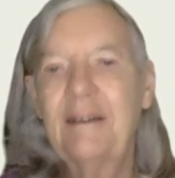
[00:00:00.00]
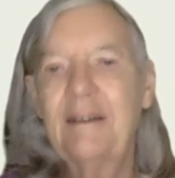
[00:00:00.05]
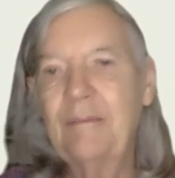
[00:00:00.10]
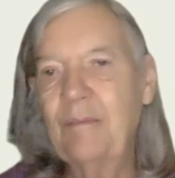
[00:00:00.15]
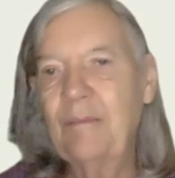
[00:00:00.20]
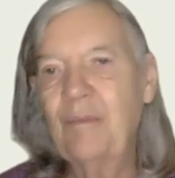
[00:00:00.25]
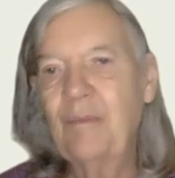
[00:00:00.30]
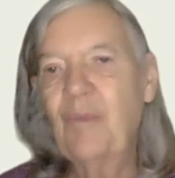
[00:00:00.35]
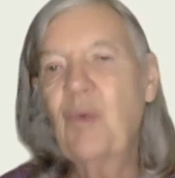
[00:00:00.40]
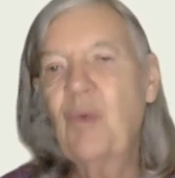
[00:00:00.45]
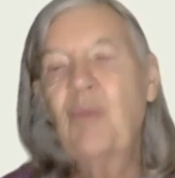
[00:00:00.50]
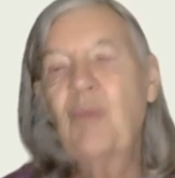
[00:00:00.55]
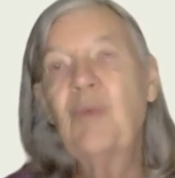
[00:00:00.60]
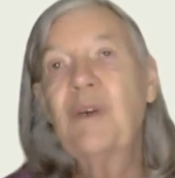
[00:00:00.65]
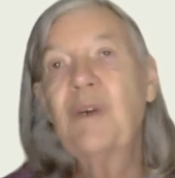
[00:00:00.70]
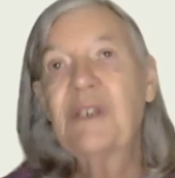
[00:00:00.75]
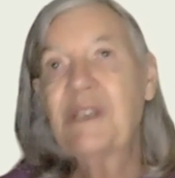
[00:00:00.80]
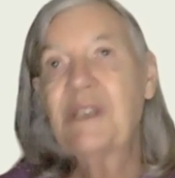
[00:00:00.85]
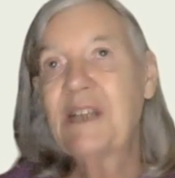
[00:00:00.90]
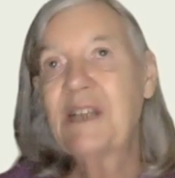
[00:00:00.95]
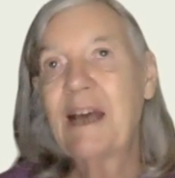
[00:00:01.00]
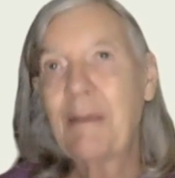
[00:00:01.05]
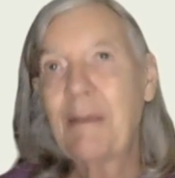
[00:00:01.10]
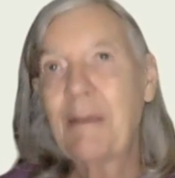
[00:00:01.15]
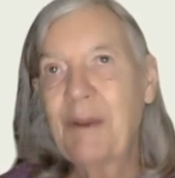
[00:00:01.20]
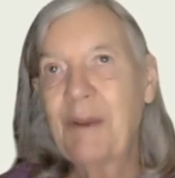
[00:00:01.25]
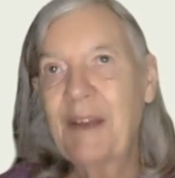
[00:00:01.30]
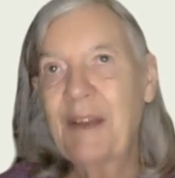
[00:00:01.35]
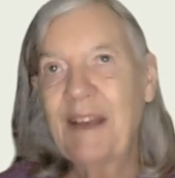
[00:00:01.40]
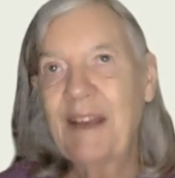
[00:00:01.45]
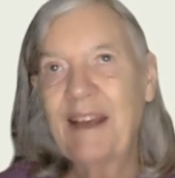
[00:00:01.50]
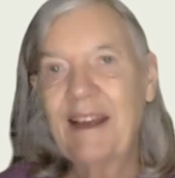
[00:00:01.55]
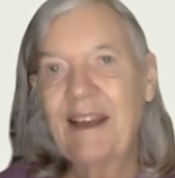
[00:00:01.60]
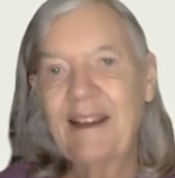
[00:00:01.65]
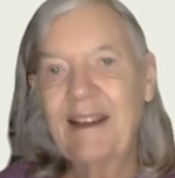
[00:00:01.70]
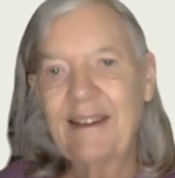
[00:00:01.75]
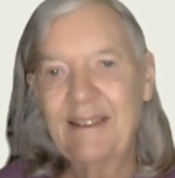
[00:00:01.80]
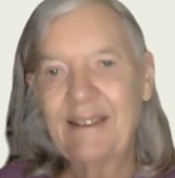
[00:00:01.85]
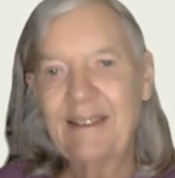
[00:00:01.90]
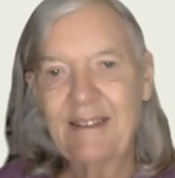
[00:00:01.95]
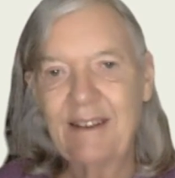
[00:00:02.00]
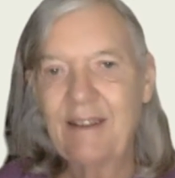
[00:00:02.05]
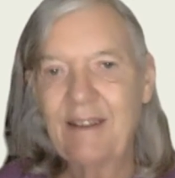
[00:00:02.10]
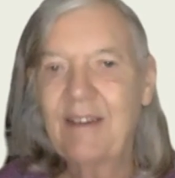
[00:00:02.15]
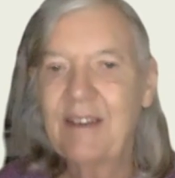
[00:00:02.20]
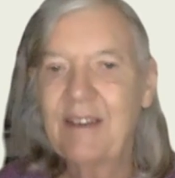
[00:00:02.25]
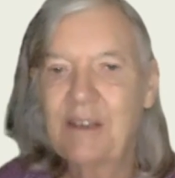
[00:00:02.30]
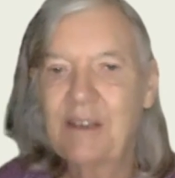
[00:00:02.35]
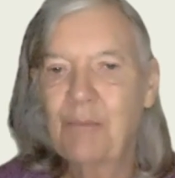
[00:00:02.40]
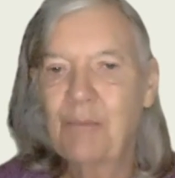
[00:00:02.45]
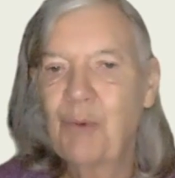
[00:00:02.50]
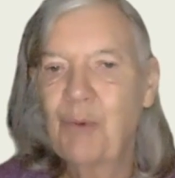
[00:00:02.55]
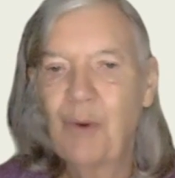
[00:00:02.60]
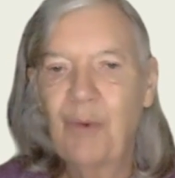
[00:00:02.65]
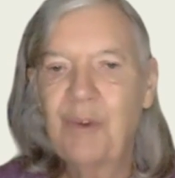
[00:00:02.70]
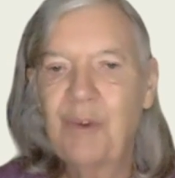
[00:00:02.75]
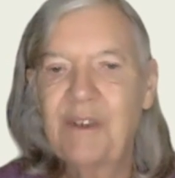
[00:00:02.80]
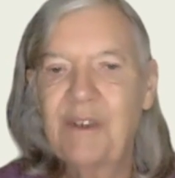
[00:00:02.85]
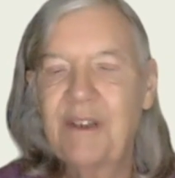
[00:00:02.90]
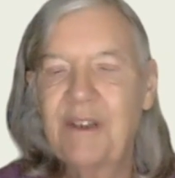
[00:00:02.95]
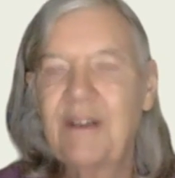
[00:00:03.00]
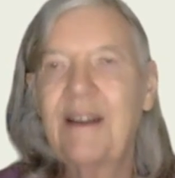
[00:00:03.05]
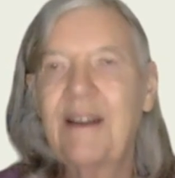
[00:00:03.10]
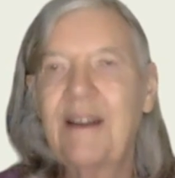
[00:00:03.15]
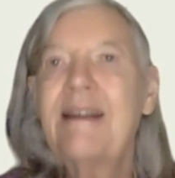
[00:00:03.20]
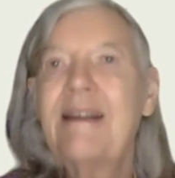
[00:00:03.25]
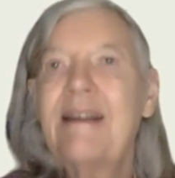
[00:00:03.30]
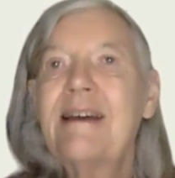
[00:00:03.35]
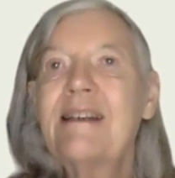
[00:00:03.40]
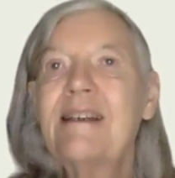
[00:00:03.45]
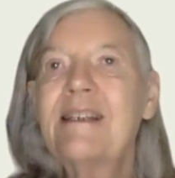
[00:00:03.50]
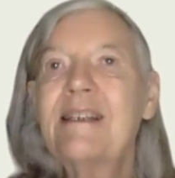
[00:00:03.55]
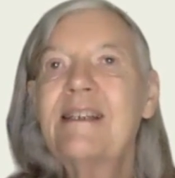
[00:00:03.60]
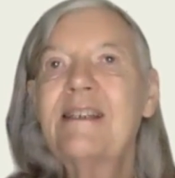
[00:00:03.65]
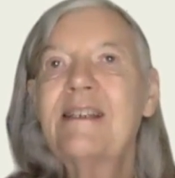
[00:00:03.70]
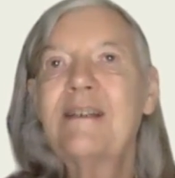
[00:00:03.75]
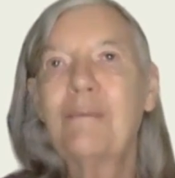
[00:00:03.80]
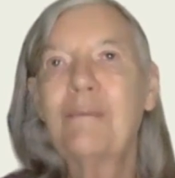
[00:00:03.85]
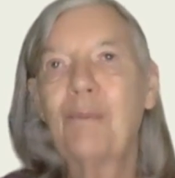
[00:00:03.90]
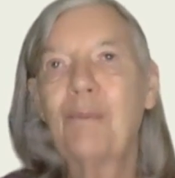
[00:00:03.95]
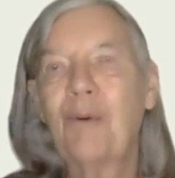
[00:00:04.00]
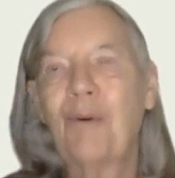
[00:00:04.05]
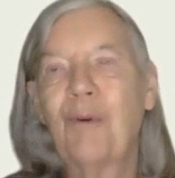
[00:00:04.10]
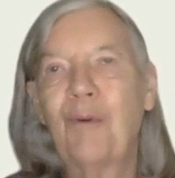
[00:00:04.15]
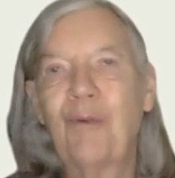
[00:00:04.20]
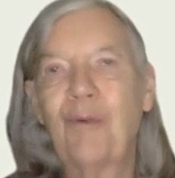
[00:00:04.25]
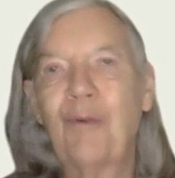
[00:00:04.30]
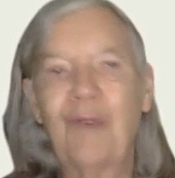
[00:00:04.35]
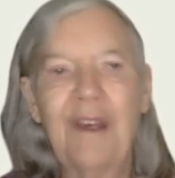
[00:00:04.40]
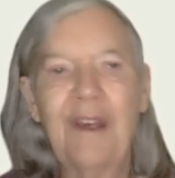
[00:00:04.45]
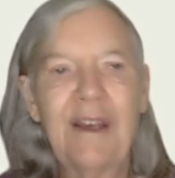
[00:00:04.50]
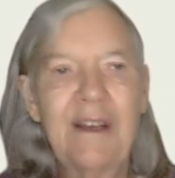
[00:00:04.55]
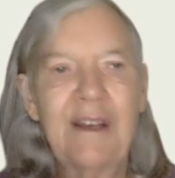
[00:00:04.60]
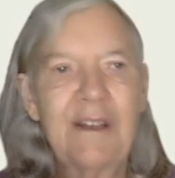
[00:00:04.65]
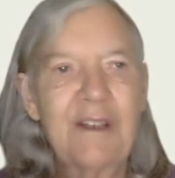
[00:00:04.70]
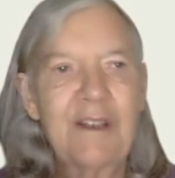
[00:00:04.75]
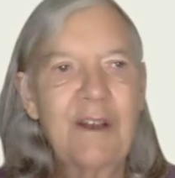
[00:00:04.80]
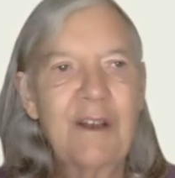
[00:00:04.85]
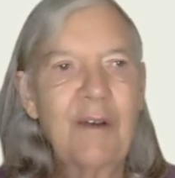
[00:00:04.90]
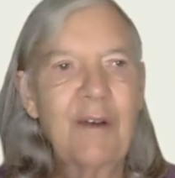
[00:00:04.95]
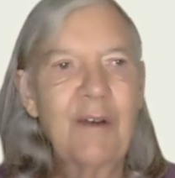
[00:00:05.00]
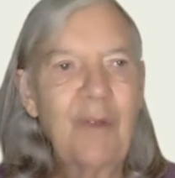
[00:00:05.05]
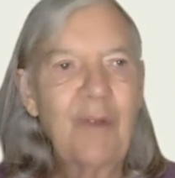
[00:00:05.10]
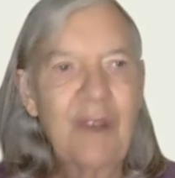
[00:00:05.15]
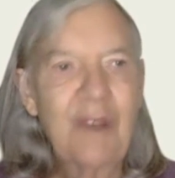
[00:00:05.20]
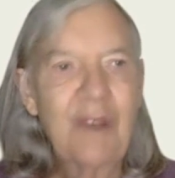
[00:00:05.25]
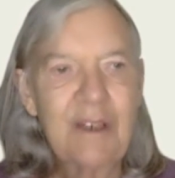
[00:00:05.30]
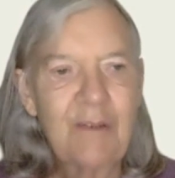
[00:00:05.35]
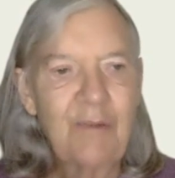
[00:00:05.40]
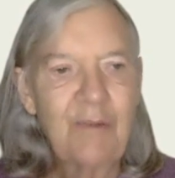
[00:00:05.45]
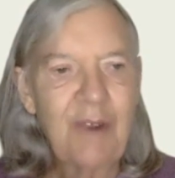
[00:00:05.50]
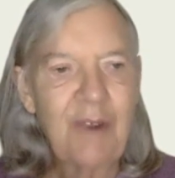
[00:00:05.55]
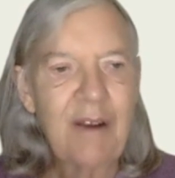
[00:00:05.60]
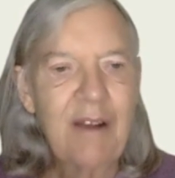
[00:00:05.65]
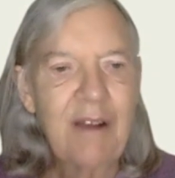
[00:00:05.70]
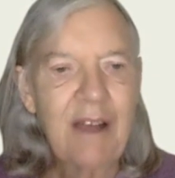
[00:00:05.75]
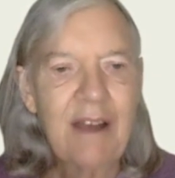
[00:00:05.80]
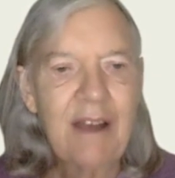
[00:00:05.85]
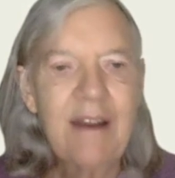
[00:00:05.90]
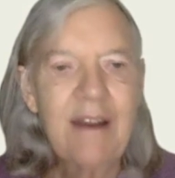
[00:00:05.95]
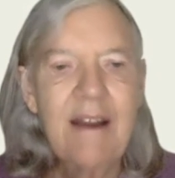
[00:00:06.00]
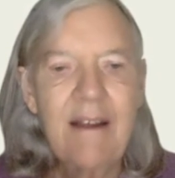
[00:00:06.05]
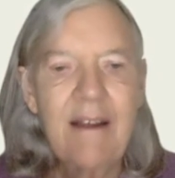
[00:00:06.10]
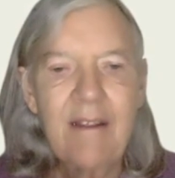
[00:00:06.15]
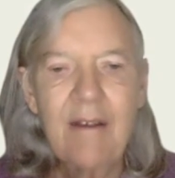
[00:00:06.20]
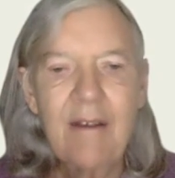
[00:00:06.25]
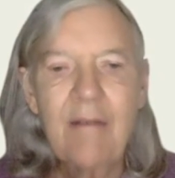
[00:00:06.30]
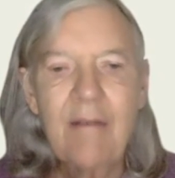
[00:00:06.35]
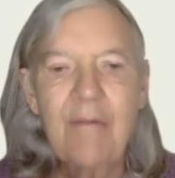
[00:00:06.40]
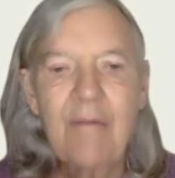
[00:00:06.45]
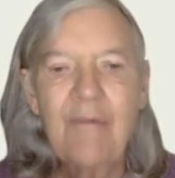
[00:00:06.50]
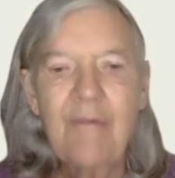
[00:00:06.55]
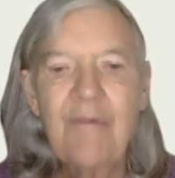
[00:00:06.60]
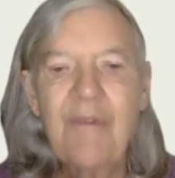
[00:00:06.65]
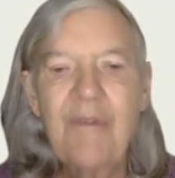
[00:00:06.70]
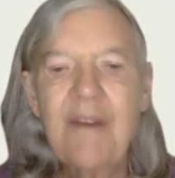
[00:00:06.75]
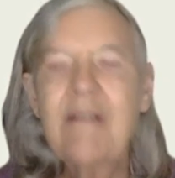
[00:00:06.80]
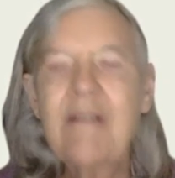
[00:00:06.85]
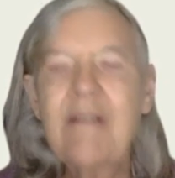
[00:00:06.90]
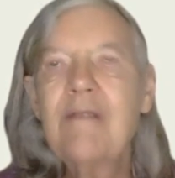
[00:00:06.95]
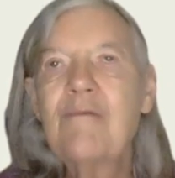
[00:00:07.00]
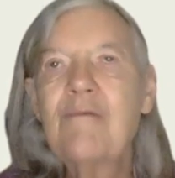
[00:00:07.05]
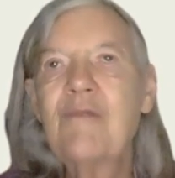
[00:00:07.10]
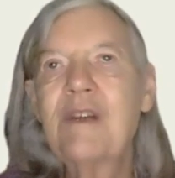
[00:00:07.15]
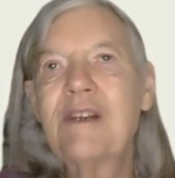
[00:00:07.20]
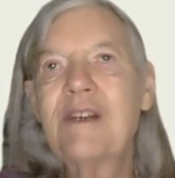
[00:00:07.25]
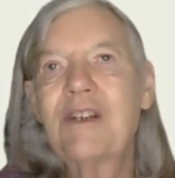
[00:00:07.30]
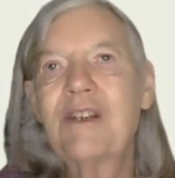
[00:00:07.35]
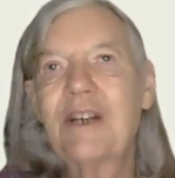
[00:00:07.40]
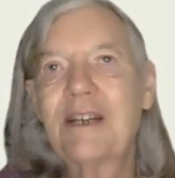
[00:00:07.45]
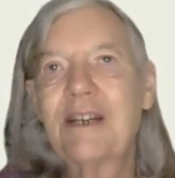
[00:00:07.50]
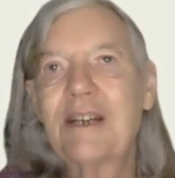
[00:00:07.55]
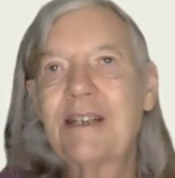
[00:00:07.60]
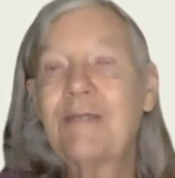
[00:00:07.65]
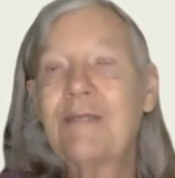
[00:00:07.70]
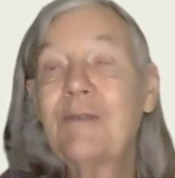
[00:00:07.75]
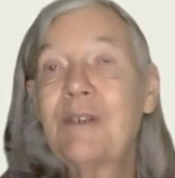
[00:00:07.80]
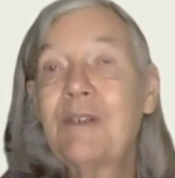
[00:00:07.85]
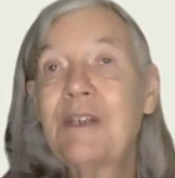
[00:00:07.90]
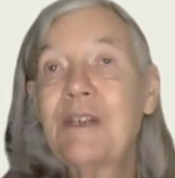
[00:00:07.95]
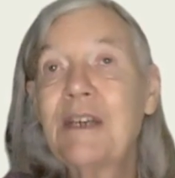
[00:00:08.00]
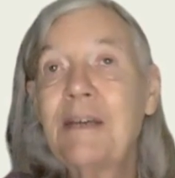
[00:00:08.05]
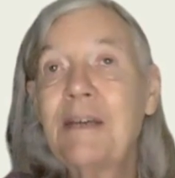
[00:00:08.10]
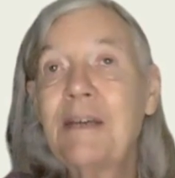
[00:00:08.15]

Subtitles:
what is happening, and that this proof is a nice easy proof. So that's another very rich activity.